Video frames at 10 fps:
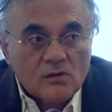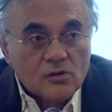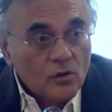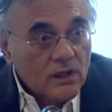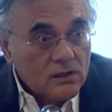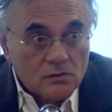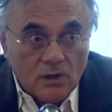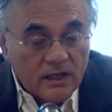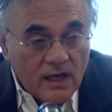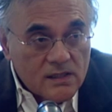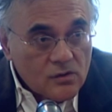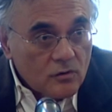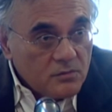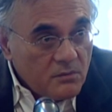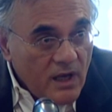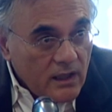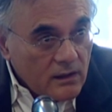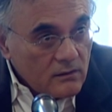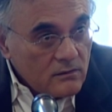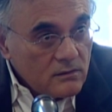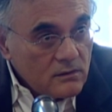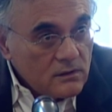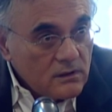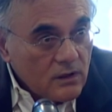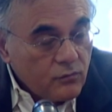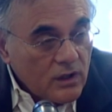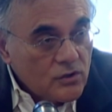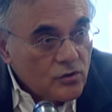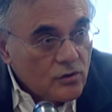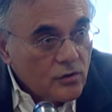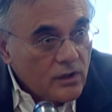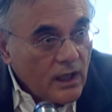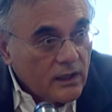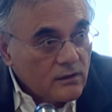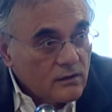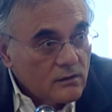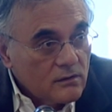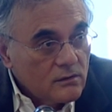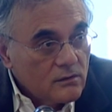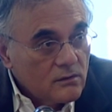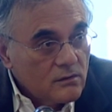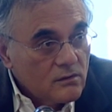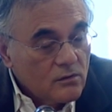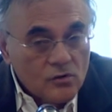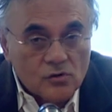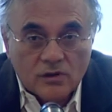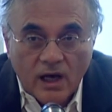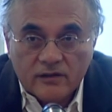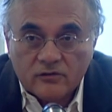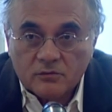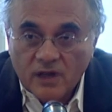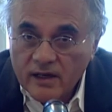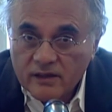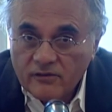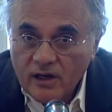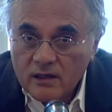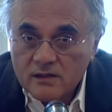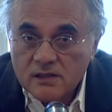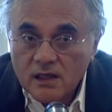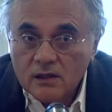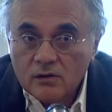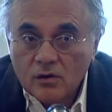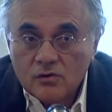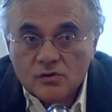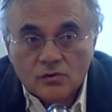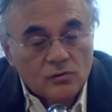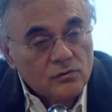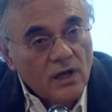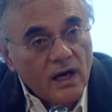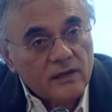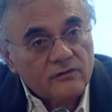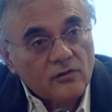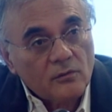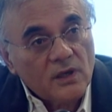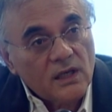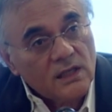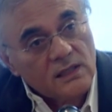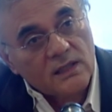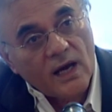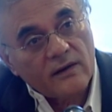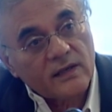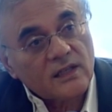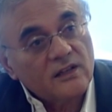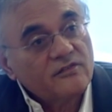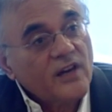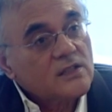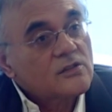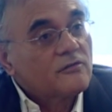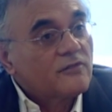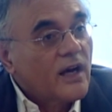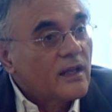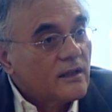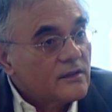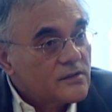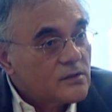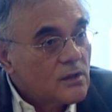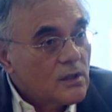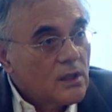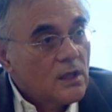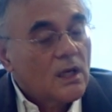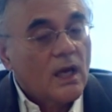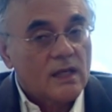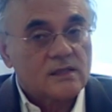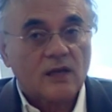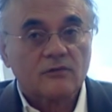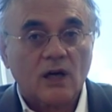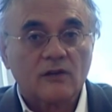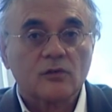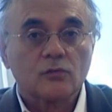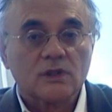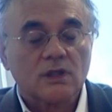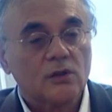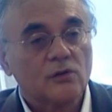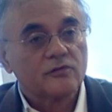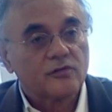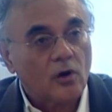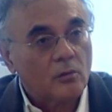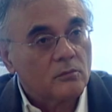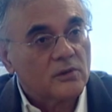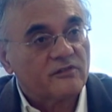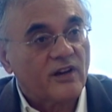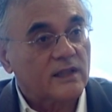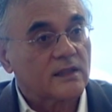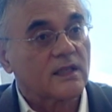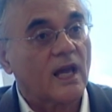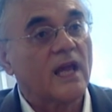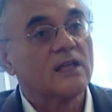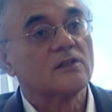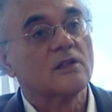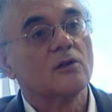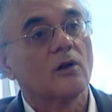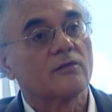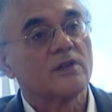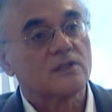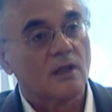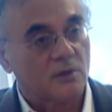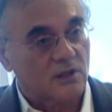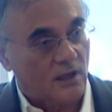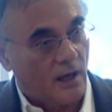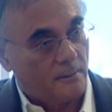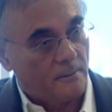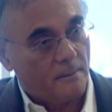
So that a case could be made that one should look at those who died from direct violence and those who died from indirect effects of violence, as Save Darfur would tell from the fact that aid did not reach them in time.